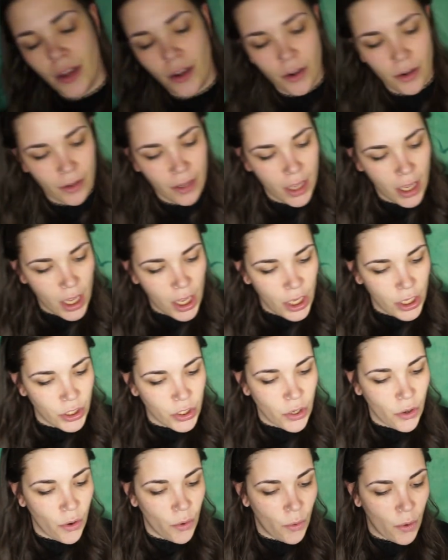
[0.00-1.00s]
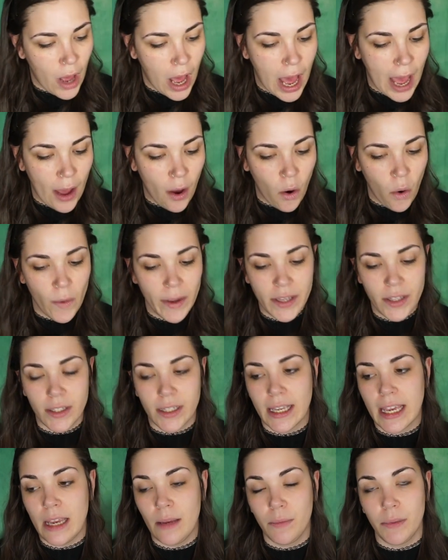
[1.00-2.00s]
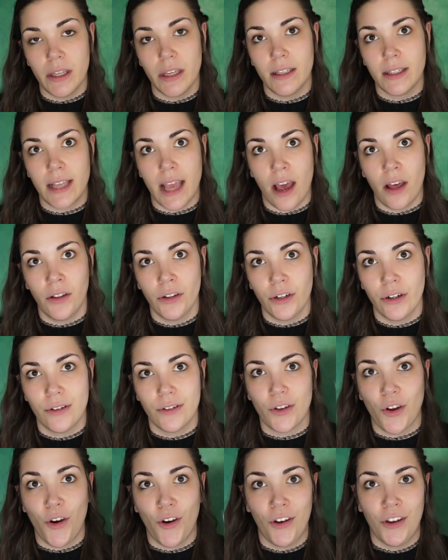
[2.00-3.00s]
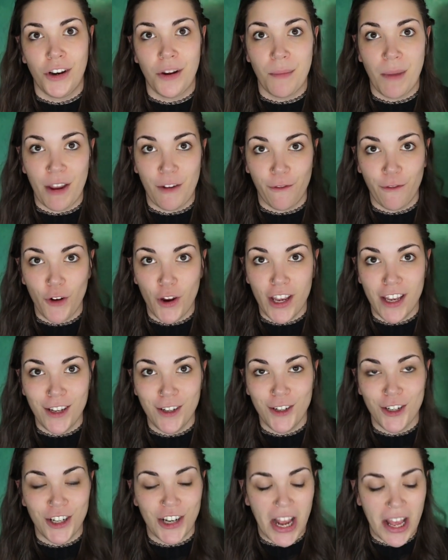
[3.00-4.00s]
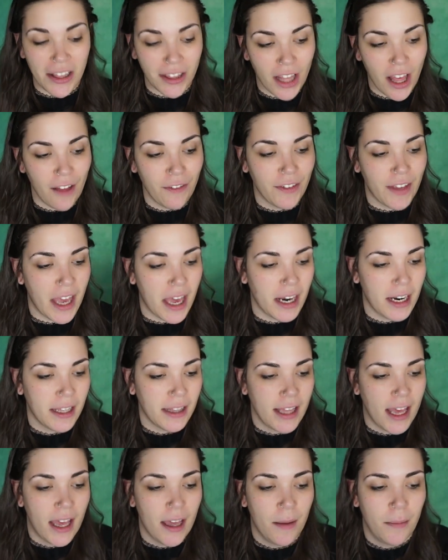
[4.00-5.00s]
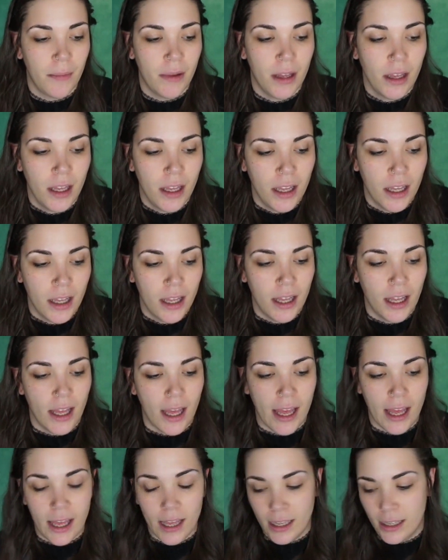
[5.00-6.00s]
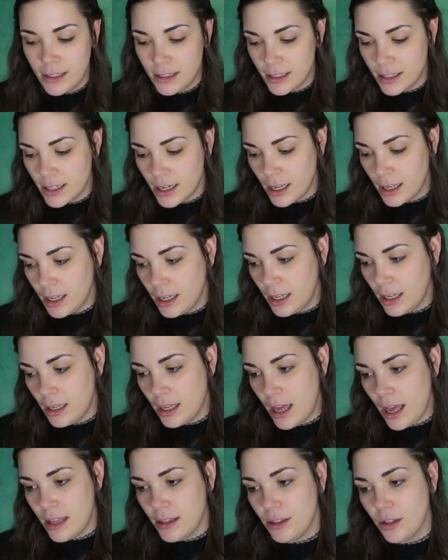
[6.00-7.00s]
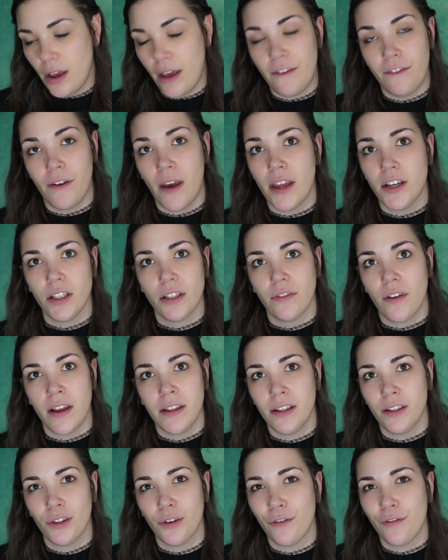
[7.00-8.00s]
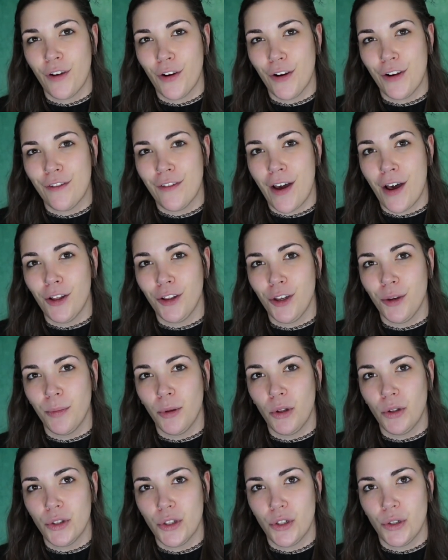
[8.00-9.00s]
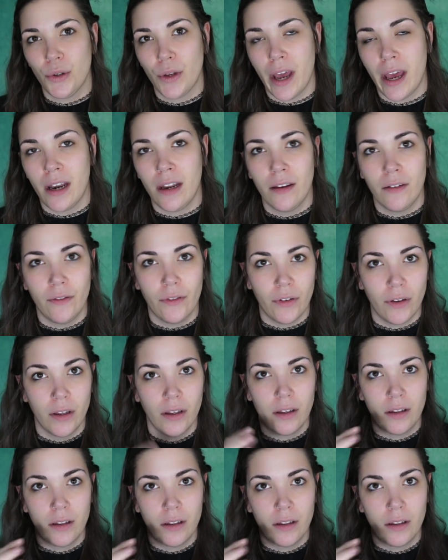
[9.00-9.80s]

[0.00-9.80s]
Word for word: there. So I always keep these calendars on my fridge. I love getting them. And uh, I, I just find that they're very valuable to kind of